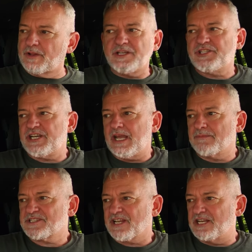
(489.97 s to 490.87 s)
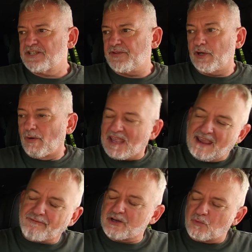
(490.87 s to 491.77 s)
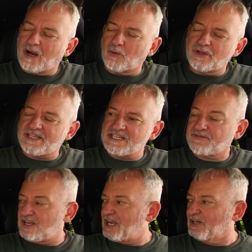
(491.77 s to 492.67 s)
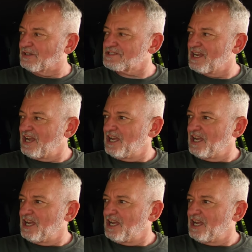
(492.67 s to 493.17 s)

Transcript: to the GM sites, if you go everywhere with these vehicles,